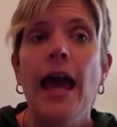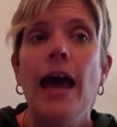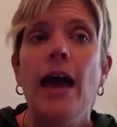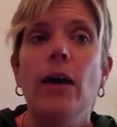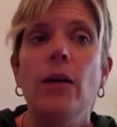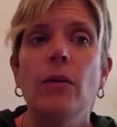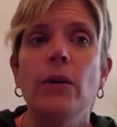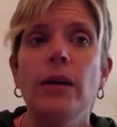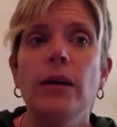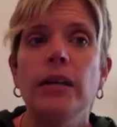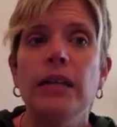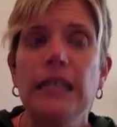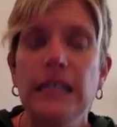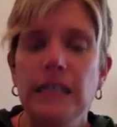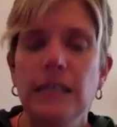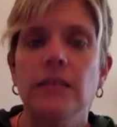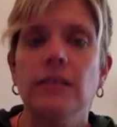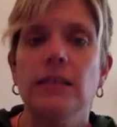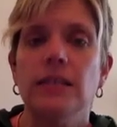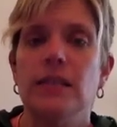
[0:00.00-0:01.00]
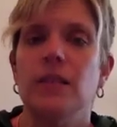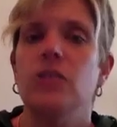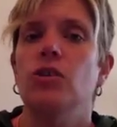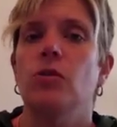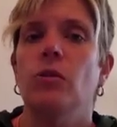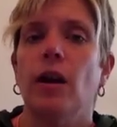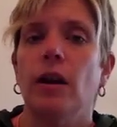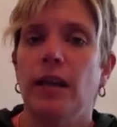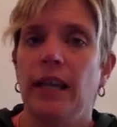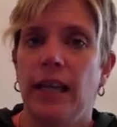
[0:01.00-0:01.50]
And we need to listen
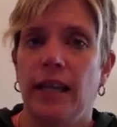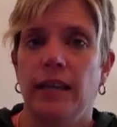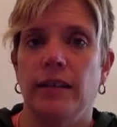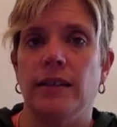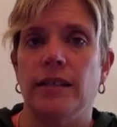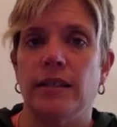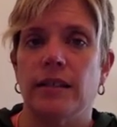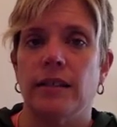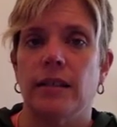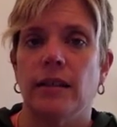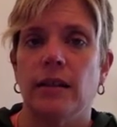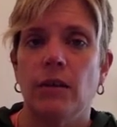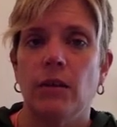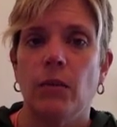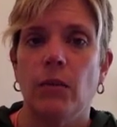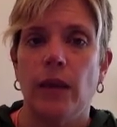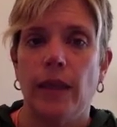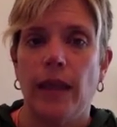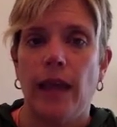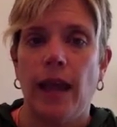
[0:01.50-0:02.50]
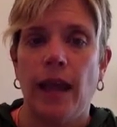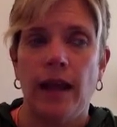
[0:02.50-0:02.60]
to our kids when